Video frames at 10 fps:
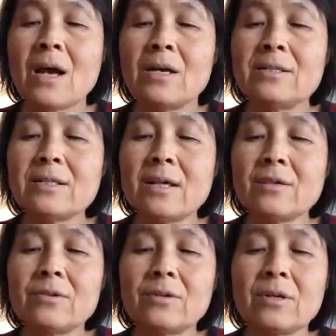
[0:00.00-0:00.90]

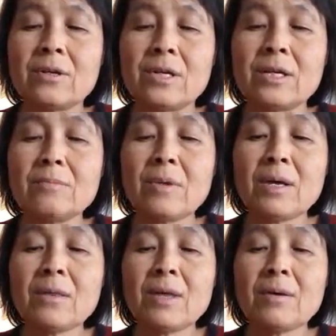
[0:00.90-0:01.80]
Instead, the king
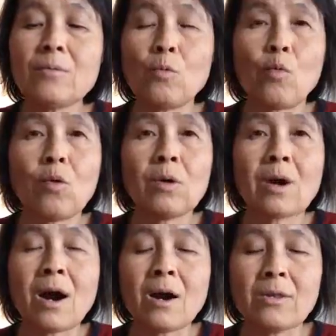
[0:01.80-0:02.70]
made them work
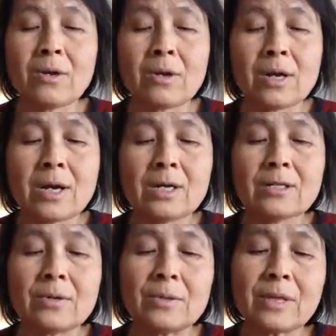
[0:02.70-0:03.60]
harder.
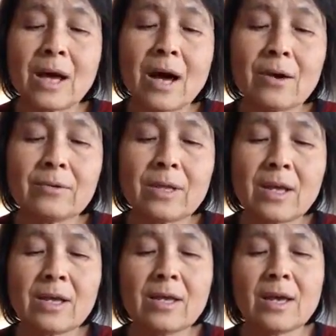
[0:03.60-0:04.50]
So now
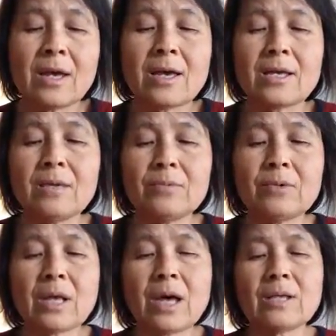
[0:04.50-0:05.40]
they
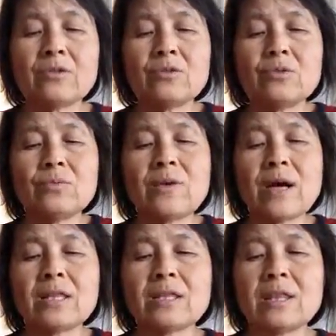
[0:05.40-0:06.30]
even had to
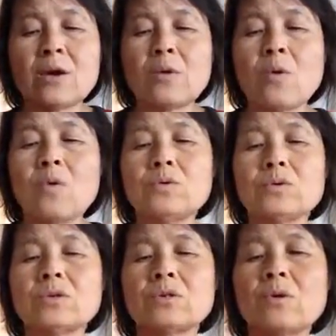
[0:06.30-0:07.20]
find their own
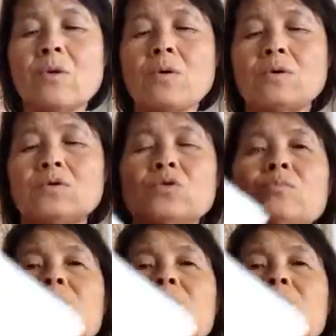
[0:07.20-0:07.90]
straw to